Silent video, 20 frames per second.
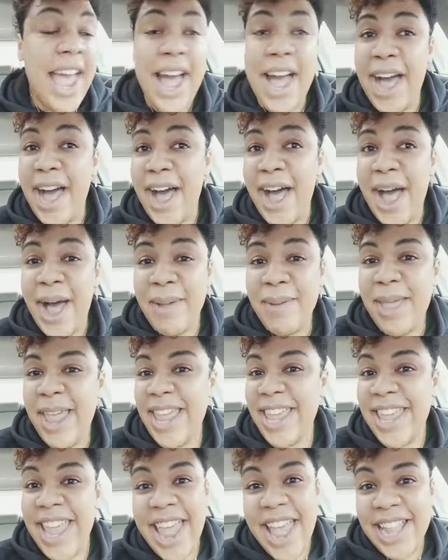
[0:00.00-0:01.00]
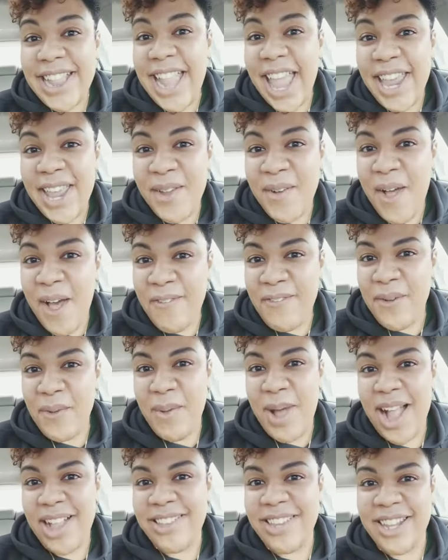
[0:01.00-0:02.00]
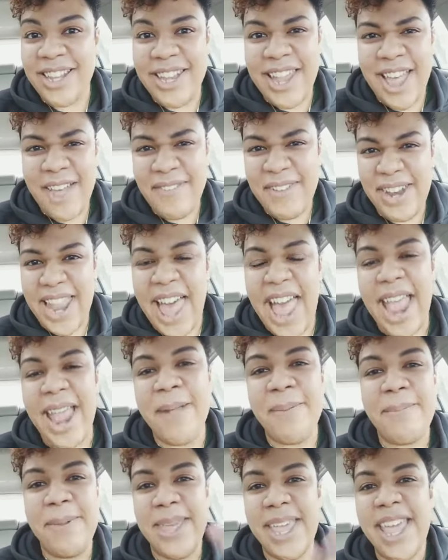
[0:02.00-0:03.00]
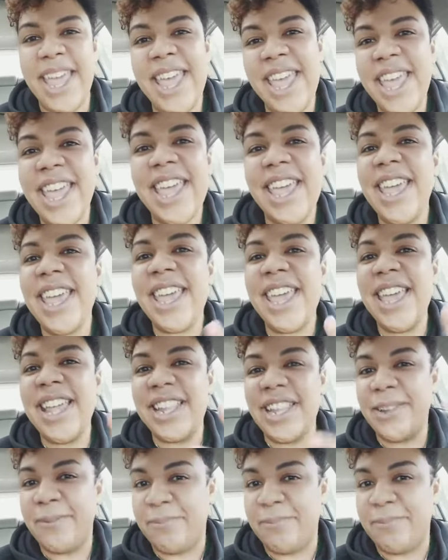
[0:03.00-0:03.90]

Um, and yeah, thank you all for watching. Love and light. Peace.